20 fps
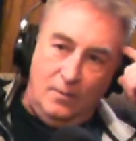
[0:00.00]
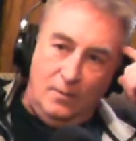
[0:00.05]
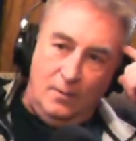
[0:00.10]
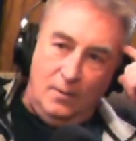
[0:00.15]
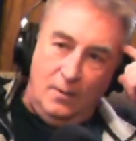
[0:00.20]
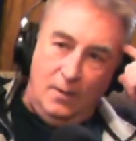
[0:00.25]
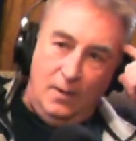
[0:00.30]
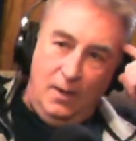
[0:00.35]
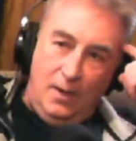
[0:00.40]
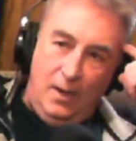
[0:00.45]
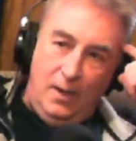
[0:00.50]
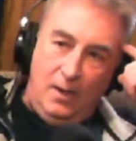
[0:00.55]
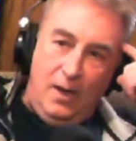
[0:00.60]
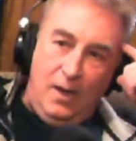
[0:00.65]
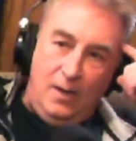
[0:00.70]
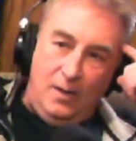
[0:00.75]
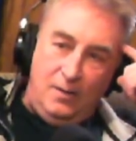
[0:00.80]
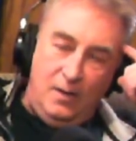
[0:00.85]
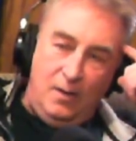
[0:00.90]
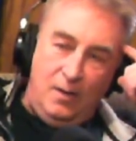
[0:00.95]
And,
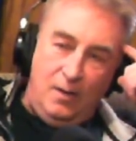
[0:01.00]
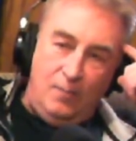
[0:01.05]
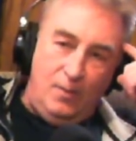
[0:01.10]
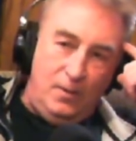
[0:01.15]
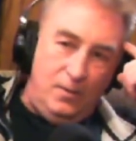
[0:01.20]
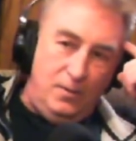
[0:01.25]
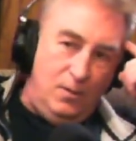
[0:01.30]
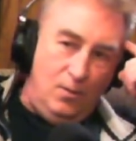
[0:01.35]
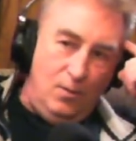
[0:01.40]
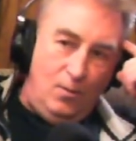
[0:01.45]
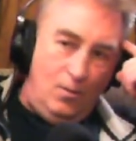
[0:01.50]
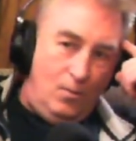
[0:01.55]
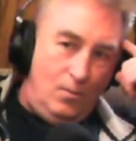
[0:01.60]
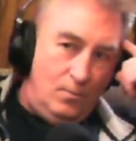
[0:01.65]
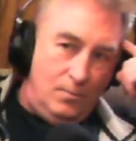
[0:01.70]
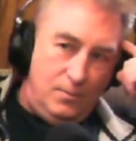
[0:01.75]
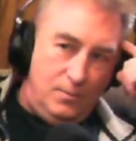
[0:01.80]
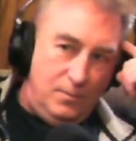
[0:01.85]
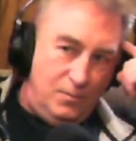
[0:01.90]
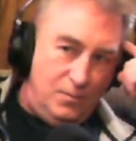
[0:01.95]
and then I went, you know,
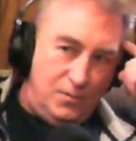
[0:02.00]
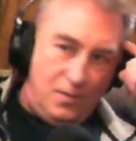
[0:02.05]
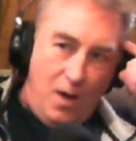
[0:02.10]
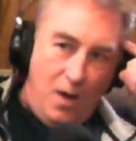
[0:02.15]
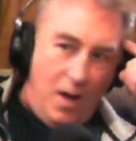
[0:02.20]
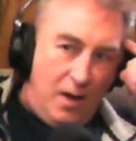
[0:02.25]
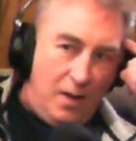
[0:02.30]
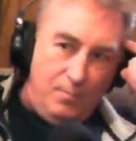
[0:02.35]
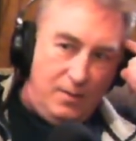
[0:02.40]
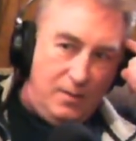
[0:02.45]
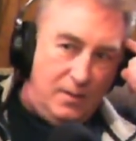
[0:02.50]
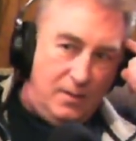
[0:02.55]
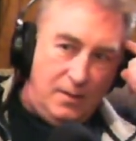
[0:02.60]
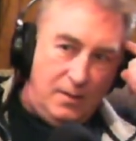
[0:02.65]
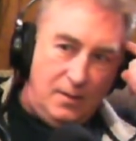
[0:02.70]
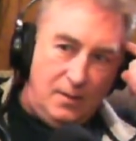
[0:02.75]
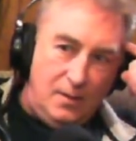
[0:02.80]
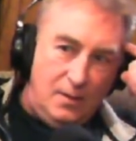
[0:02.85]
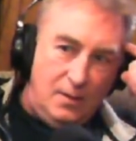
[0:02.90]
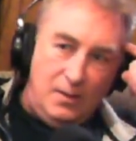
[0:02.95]
there's got to be
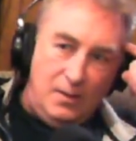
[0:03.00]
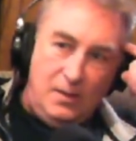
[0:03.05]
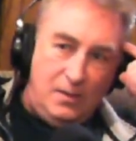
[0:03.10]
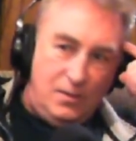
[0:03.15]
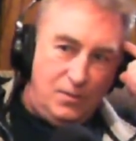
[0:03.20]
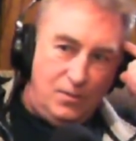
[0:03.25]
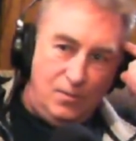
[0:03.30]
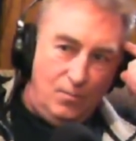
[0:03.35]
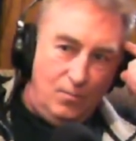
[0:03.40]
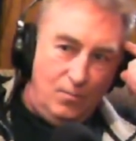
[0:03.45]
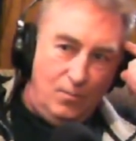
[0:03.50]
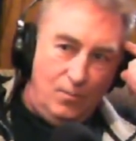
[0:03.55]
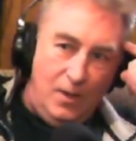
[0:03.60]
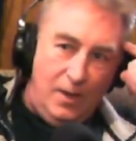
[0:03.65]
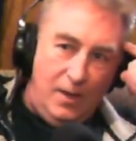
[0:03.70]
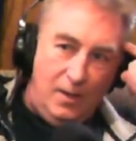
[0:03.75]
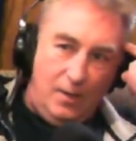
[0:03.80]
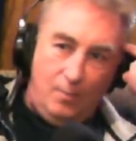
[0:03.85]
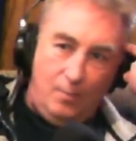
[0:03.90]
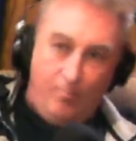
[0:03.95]
an easier
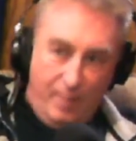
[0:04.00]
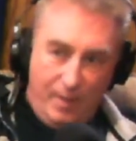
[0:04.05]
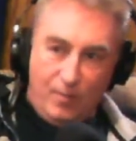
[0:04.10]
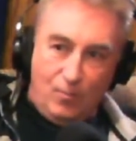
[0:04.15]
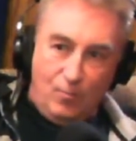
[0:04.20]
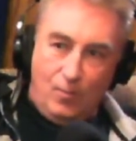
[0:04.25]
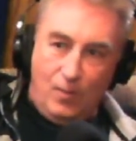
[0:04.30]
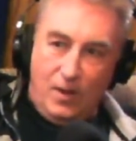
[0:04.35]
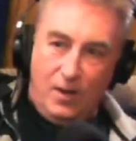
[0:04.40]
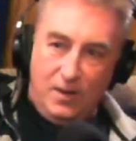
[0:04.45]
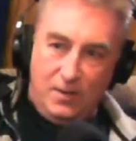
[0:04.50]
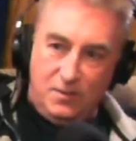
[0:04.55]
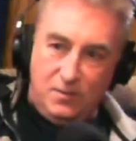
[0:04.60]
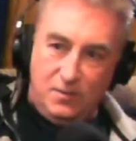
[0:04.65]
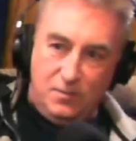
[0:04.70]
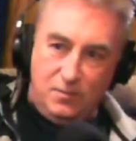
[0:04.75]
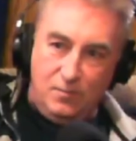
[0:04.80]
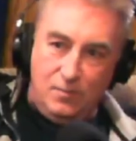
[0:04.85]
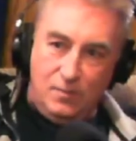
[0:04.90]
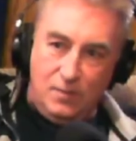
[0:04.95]
way, a better way to
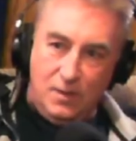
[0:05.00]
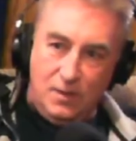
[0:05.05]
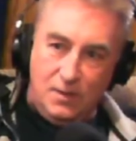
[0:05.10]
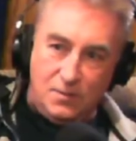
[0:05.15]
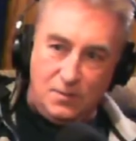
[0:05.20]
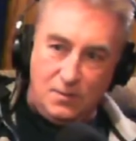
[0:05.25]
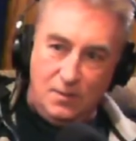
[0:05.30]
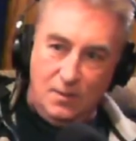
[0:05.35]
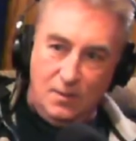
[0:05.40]
do this.